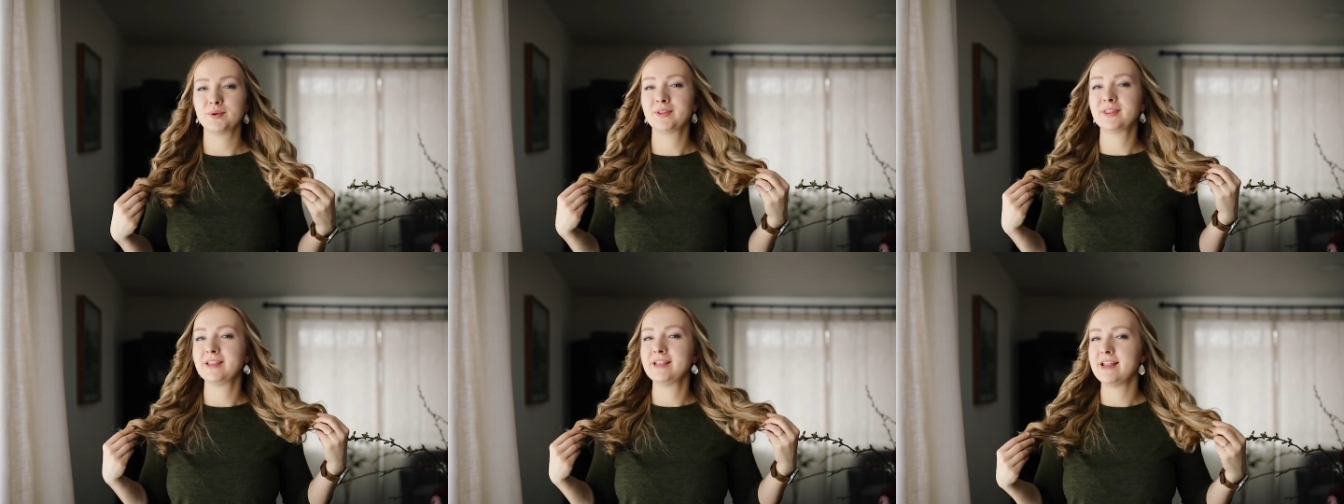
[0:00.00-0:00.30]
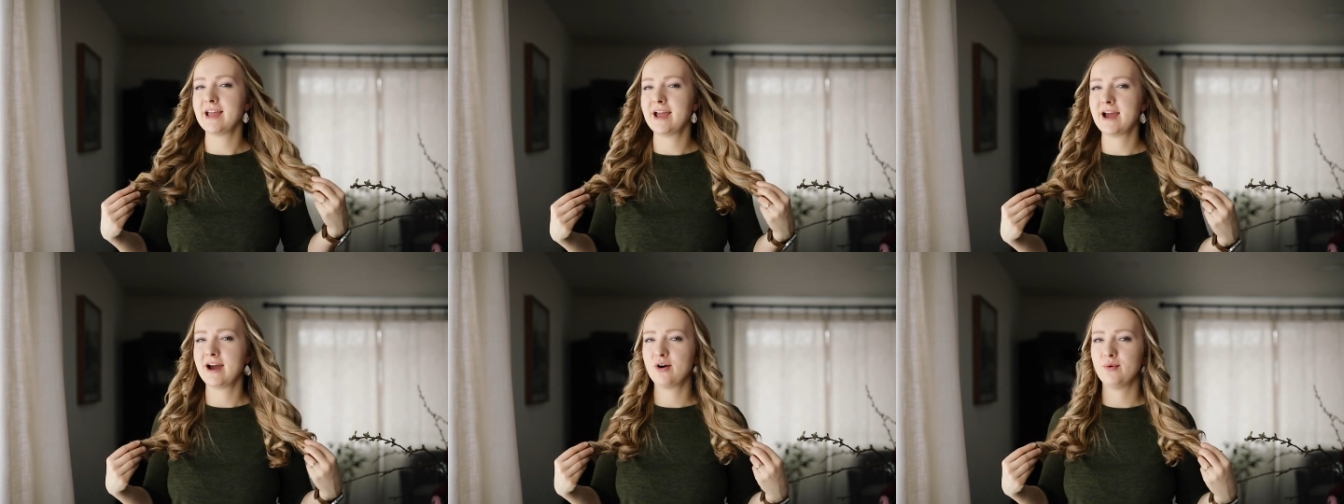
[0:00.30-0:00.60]
with
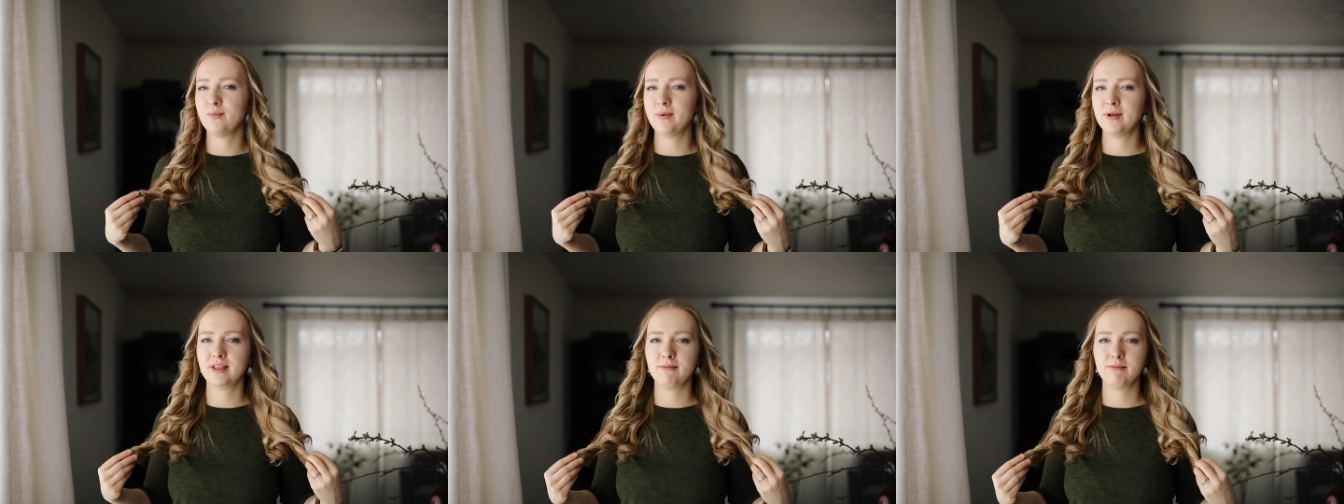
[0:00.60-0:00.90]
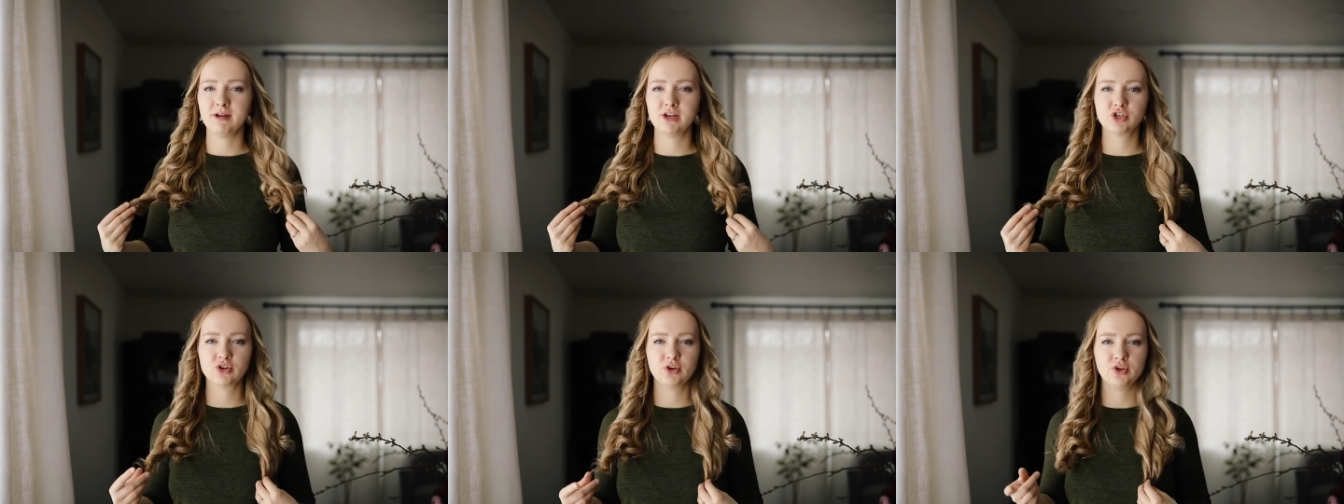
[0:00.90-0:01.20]
now, but let
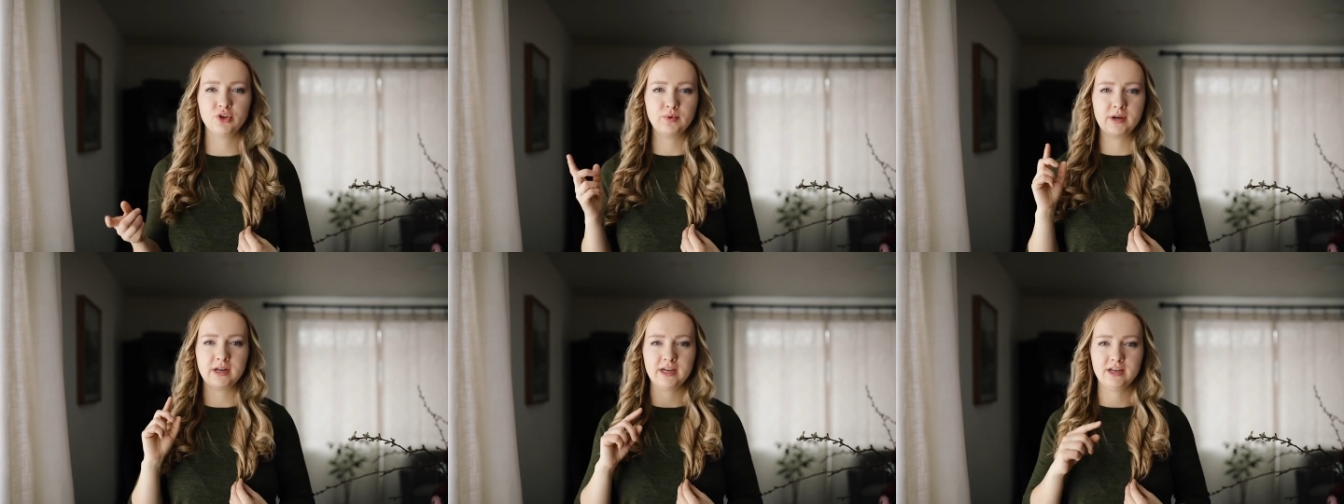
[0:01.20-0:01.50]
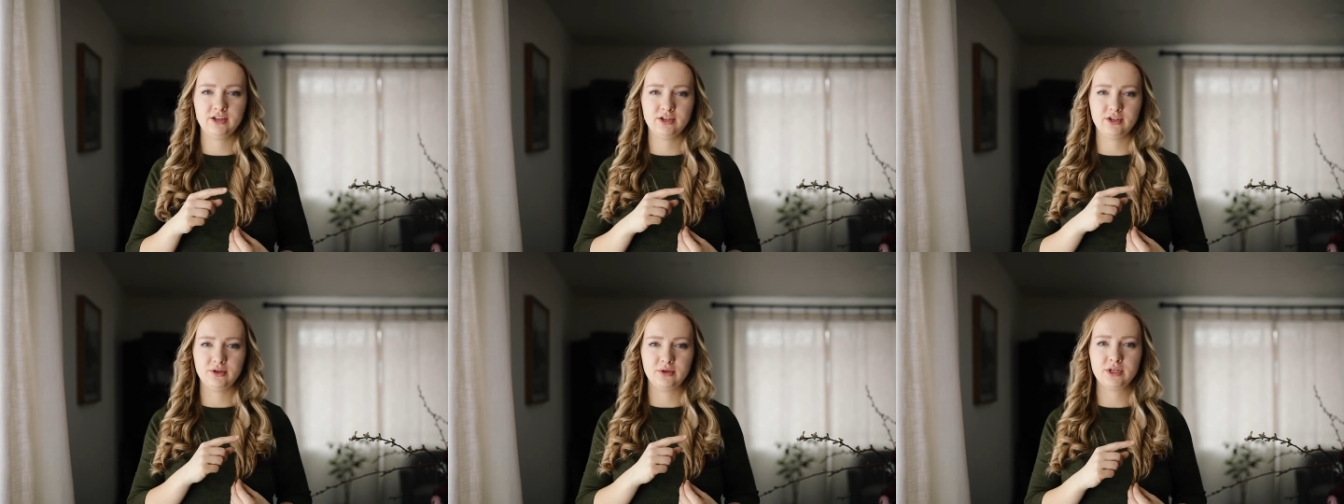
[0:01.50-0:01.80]
me show you what I
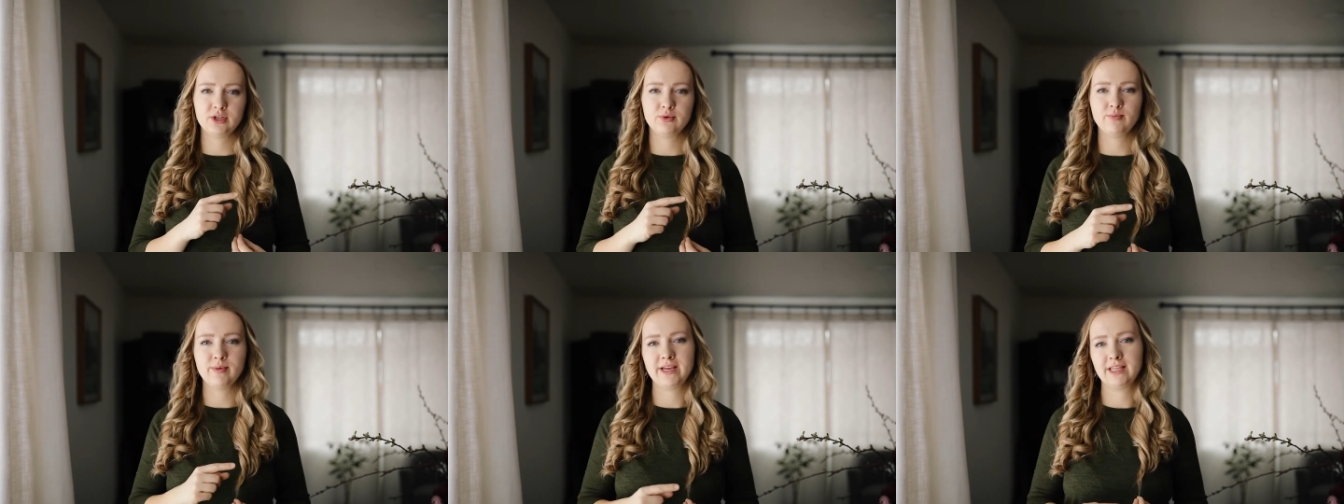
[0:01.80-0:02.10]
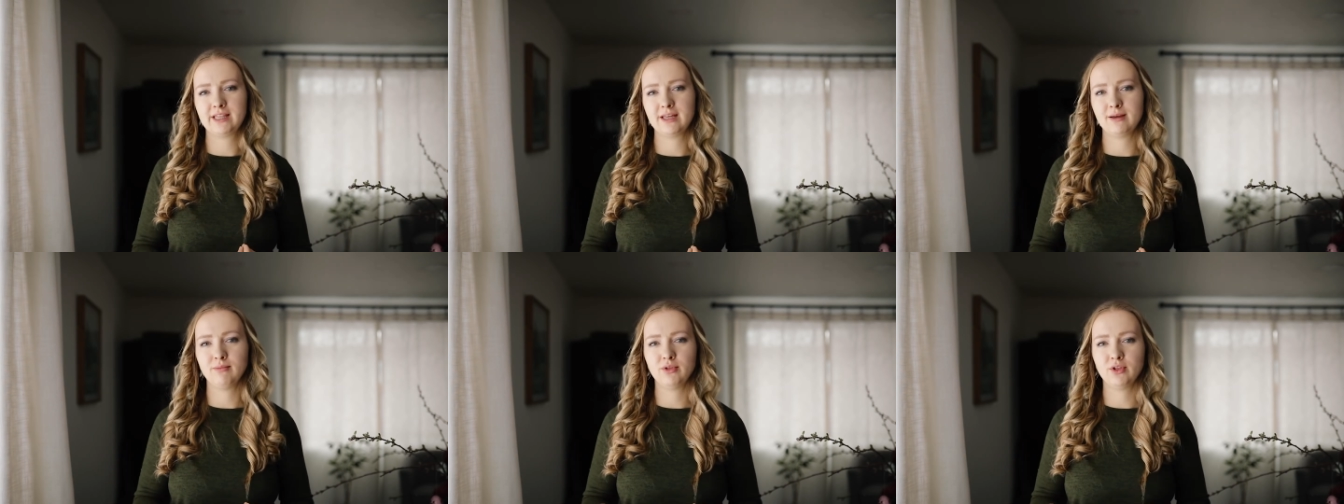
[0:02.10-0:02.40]
do to
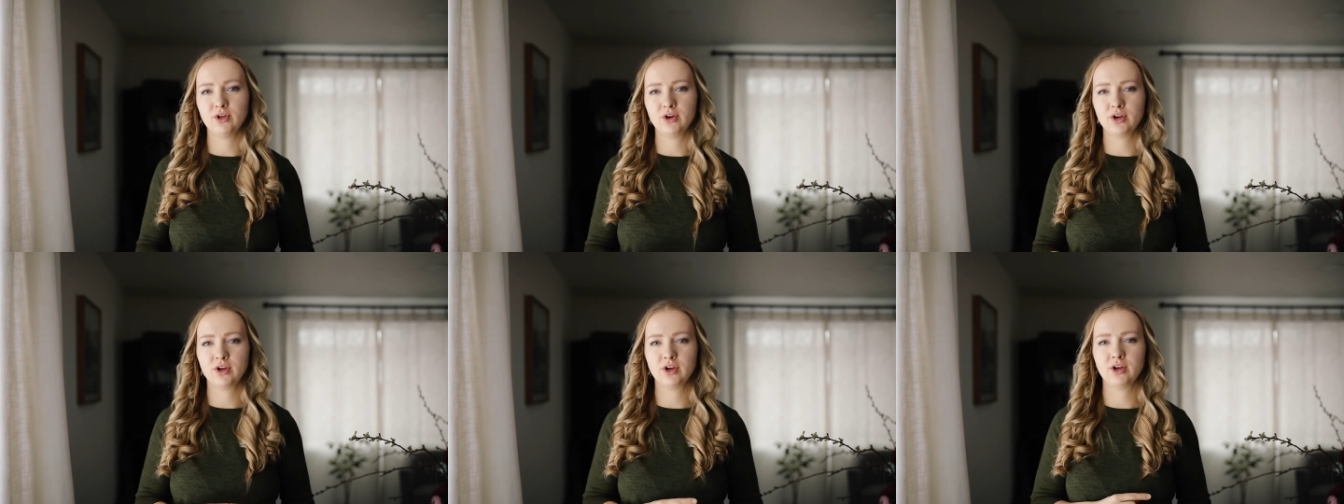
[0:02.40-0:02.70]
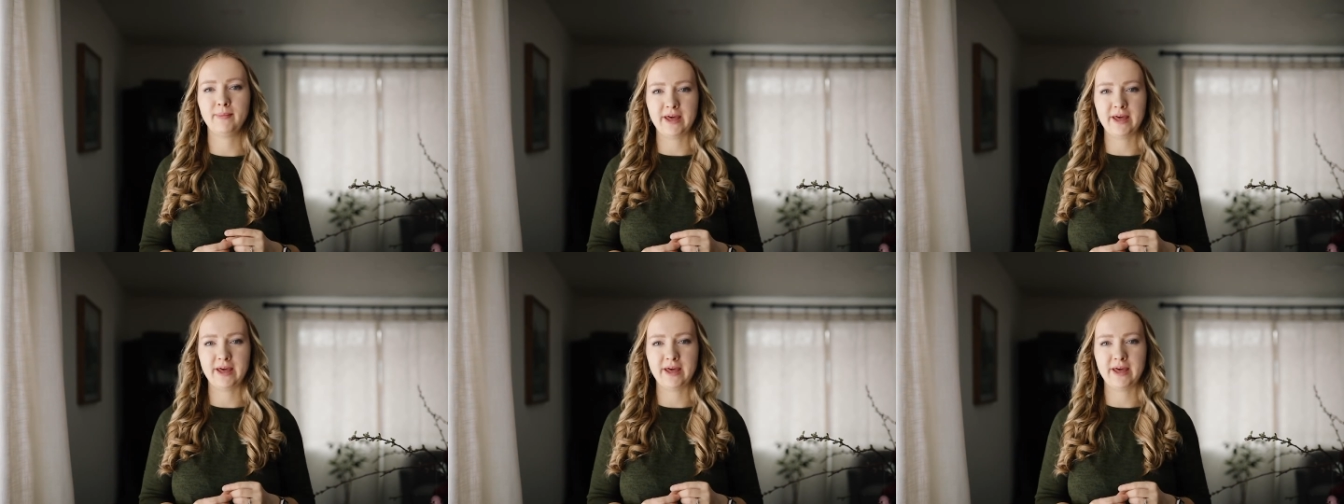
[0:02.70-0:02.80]
make them look